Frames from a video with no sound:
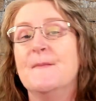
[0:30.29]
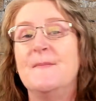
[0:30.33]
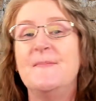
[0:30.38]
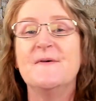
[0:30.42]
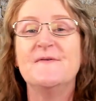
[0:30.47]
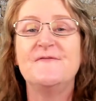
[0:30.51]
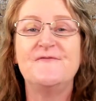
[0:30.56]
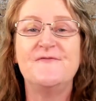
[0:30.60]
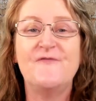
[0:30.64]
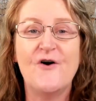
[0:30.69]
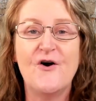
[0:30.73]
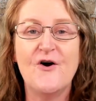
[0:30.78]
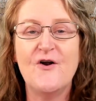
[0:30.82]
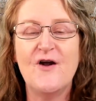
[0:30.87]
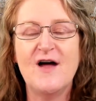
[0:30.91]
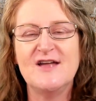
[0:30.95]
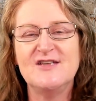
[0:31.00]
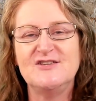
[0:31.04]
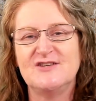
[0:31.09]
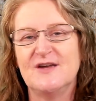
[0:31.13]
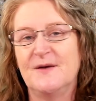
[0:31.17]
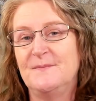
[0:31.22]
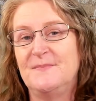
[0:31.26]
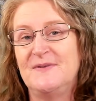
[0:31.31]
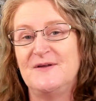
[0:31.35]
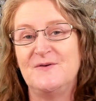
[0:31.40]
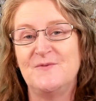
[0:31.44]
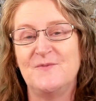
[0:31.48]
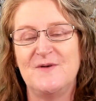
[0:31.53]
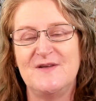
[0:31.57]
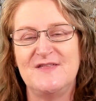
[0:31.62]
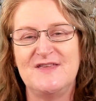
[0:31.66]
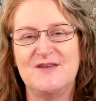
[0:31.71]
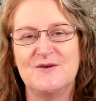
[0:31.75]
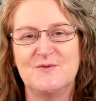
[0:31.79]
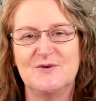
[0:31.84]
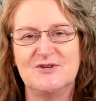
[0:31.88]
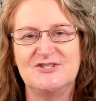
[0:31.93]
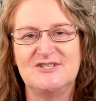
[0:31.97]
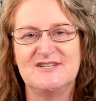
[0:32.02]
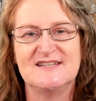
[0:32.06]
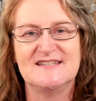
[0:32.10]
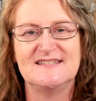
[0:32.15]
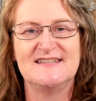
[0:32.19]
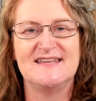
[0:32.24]
Before I jump in, whether you're
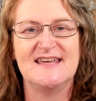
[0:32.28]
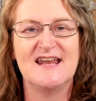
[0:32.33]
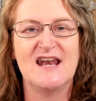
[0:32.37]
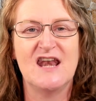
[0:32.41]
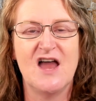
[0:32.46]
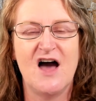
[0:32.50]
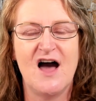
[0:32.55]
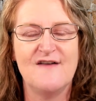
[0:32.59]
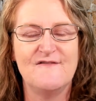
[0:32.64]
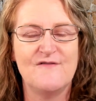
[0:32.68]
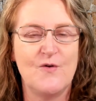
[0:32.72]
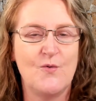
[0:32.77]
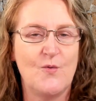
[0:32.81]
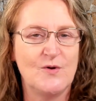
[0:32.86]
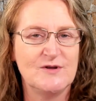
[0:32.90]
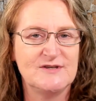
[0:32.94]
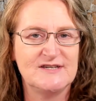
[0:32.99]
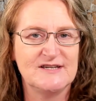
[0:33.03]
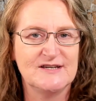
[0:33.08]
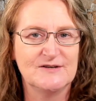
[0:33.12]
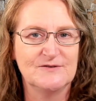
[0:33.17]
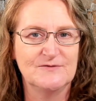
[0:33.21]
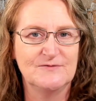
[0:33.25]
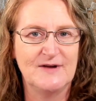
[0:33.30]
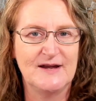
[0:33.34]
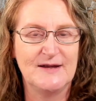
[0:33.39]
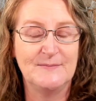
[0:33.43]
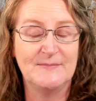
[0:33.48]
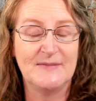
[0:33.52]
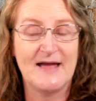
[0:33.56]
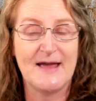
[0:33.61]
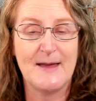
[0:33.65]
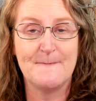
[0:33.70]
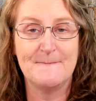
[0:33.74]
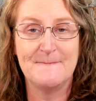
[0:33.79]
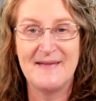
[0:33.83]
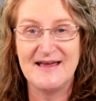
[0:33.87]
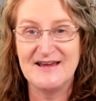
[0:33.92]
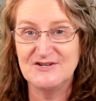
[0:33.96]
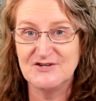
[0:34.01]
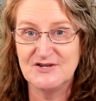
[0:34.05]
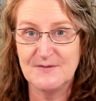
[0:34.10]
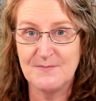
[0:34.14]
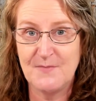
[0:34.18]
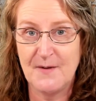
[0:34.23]
watching us here live or watching a replay,
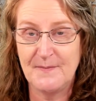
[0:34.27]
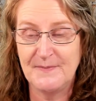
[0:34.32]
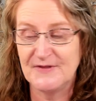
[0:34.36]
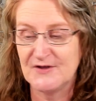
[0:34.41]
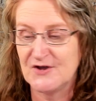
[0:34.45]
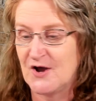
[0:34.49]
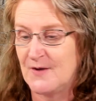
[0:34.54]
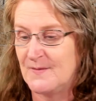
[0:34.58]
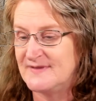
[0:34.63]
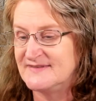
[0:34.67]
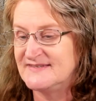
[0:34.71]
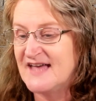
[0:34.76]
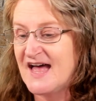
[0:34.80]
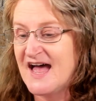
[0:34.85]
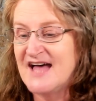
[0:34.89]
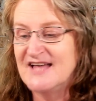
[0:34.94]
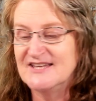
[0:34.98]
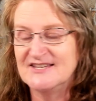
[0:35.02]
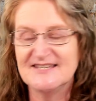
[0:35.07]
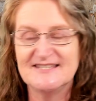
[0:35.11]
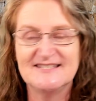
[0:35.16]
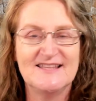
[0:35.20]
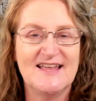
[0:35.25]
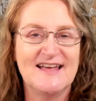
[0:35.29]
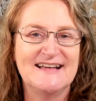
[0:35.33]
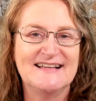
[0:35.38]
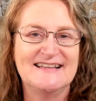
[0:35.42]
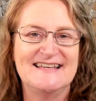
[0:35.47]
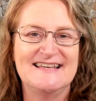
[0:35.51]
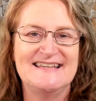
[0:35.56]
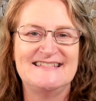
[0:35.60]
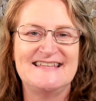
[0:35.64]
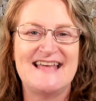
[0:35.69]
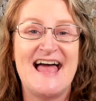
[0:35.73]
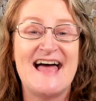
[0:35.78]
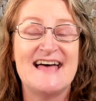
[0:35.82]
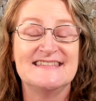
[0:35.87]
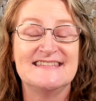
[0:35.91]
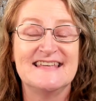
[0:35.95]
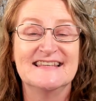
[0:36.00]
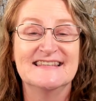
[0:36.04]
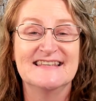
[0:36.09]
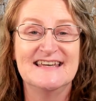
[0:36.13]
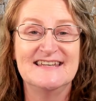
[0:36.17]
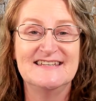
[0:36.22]
make sure you pop in the comments, just like Lisa
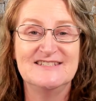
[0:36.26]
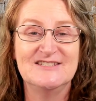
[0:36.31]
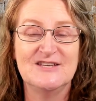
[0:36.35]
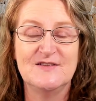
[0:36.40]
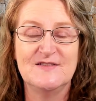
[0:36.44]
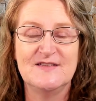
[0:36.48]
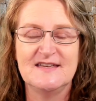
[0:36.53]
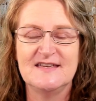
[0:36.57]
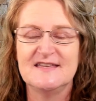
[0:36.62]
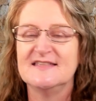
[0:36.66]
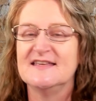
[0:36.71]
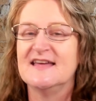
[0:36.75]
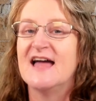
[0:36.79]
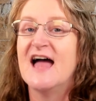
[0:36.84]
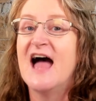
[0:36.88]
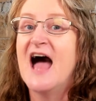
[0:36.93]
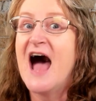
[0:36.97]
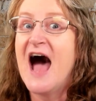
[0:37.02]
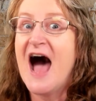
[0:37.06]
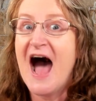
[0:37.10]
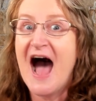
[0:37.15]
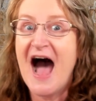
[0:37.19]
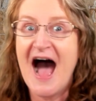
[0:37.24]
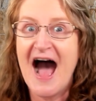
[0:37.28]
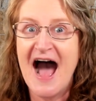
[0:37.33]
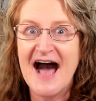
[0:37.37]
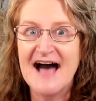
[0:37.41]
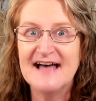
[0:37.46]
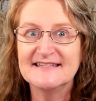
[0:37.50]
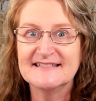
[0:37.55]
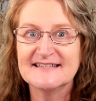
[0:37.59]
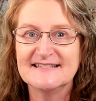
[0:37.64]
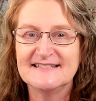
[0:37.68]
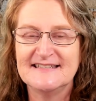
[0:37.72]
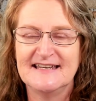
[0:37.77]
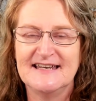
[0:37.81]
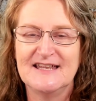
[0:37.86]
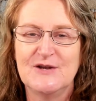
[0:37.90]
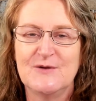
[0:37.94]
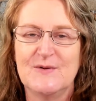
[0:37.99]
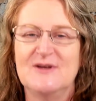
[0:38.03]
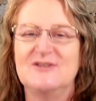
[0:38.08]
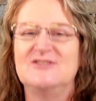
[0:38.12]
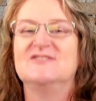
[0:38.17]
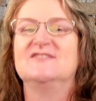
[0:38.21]
has. Let us know that you're there, ask us any
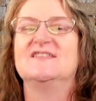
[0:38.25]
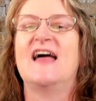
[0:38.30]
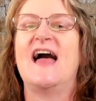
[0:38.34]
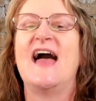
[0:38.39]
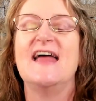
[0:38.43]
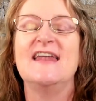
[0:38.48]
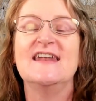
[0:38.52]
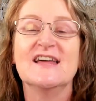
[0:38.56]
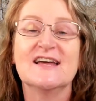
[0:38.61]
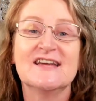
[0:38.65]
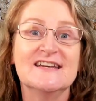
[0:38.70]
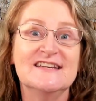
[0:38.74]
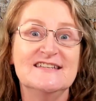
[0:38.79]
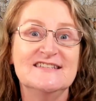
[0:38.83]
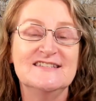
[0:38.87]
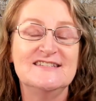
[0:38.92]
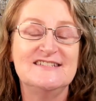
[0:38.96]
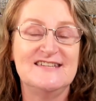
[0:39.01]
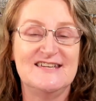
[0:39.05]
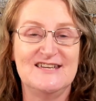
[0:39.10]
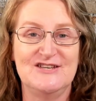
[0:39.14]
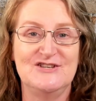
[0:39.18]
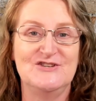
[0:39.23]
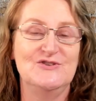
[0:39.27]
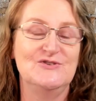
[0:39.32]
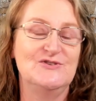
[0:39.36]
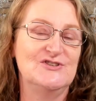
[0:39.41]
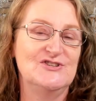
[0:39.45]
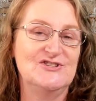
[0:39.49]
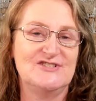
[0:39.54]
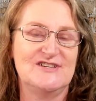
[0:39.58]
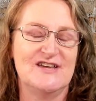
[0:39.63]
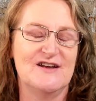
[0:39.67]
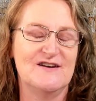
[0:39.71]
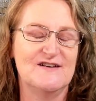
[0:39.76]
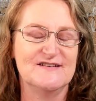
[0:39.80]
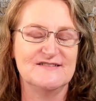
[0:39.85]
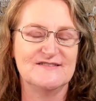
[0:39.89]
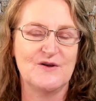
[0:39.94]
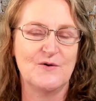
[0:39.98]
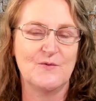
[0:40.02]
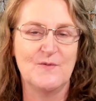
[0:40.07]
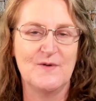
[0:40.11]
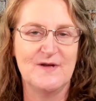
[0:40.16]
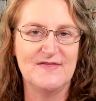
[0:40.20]
questions, and continue to share
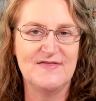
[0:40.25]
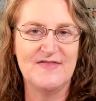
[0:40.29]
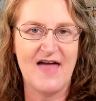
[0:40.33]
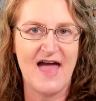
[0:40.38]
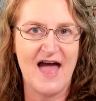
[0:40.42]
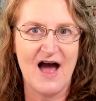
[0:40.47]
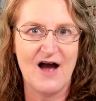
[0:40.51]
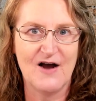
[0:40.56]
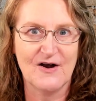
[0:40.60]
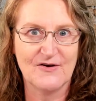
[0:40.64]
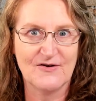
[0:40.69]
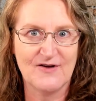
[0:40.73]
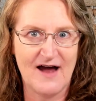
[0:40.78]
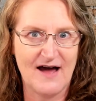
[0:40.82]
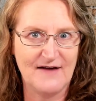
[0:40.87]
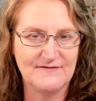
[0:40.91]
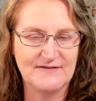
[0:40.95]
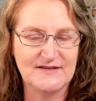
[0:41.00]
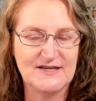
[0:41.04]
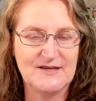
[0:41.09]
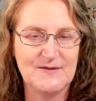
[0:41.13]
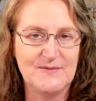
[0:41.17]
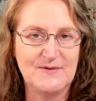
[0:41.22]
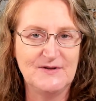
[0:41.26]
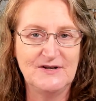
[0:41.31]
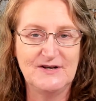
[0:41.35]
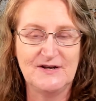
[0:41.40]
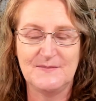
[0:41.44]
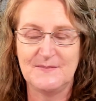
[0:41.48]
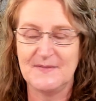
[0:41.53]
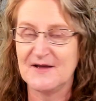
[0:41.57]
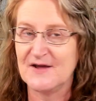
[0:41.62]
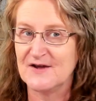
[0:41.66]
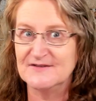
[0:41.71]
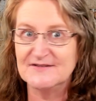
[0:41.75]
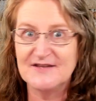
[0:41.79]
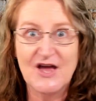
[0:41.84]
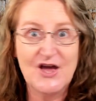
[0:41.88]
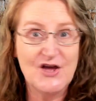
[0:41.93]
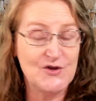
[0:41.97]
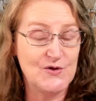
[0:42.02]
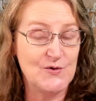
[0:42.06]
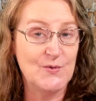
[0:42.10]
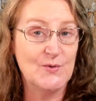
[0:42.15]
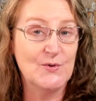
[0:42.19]
us with our crafting community because
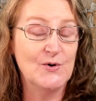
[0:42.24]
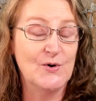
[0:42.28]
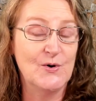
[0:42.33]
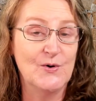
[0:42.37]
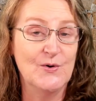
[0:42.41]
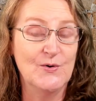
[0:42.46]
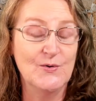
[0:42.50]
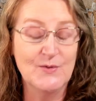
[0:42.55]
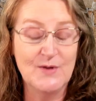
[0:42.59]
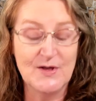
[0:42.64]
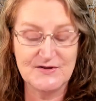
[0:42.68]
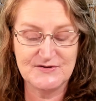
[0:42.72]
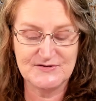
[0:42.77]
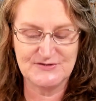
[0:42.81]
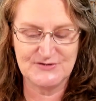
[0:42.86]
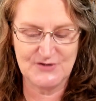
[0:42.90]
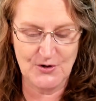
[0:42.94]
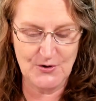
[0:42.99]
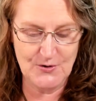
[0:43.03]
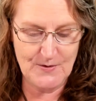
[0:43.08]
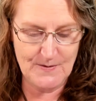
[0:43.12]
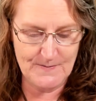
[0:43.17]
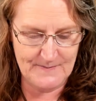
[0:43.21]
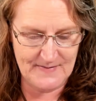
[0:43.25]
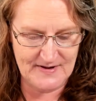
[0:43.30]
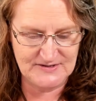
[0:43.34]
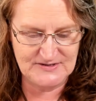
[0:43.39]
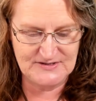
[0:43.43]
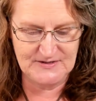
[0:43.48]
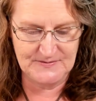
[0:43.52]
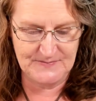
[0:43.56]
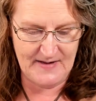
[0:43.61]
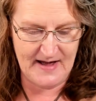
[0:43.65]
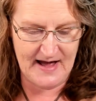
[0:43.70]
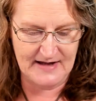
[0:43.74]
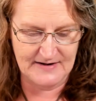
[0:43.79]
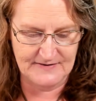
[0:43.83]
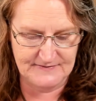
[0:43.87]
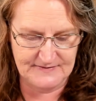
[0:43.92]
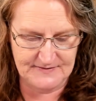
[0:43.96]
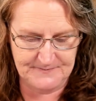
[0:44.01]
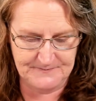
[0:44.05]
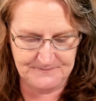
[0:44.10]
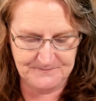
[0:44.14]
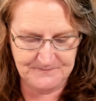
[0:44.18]
you are all so much a part
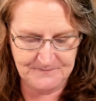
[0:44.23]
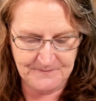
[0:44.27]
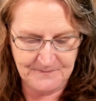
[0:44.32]
of it.